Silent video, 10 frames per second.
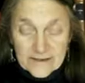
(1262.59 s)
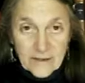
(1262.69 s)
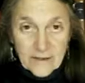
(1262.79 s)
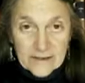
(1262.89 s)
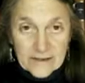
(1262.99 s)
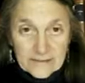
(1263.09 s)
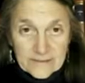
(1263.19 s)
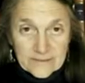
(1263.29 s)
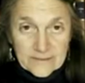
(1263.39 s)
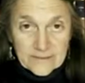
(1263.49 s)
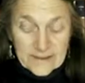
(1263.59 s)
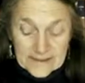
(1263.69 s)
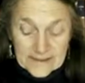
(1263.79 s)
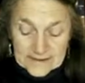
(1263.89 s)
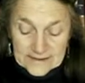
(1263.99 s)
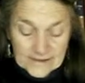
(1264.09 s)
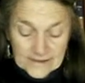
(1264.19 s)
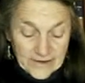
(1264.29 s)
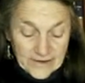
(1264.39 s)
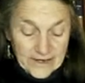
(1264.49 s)
possible and
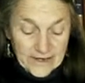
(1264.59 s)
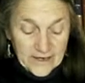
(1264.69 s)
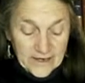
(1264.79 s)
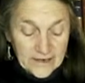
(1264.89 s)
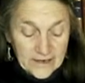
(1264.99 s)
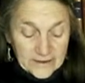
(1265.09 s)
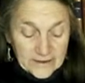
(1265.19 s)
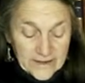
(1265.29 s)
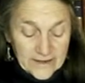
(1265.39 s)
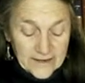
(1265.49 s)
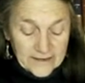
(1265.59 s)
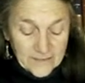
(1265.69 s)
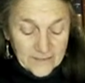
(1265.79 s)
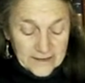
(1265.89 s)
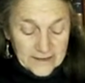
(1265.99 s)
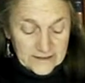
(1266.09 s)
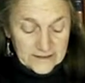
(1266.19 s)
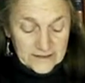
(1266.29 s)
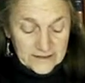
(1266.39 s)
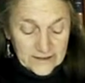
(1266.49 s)
necessary. A collective
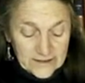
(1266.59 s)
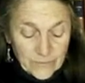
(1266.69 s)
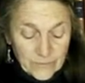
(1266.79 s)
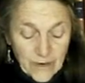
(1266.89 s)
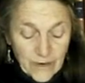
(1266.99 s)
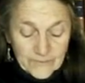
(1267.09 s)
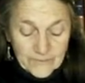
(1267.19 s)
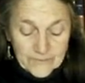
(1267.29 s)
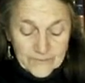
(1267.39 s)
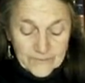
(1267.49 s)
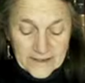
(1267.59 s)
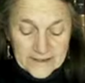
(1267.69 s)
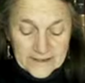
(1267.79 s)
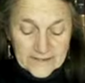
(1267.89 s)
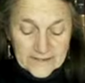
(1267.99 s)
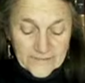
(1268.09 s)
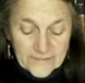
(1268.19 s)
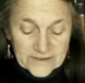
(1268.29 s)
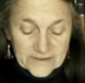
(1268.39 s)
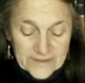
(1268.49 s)
recognition of the problem is the
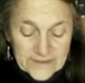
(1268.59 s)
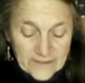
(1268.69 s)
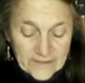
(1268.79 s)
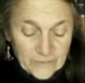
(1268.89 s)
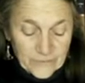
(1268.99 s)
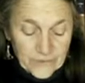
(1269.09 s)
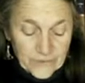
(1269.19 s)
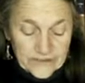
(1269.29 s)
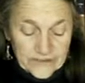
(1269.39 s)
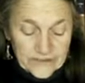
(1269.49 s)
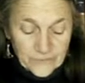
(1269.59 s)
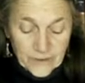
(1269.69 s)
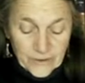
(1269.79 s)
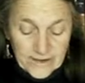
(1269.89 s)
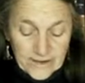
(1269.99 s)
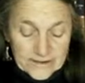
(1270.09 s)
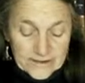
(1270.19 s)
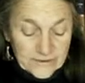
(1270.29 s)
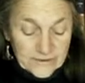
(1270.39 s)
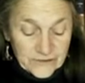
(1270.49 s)
first step in working toward a
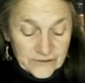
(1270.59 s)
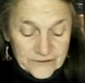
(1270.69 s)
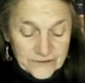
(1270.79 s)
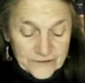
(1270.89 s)
solution.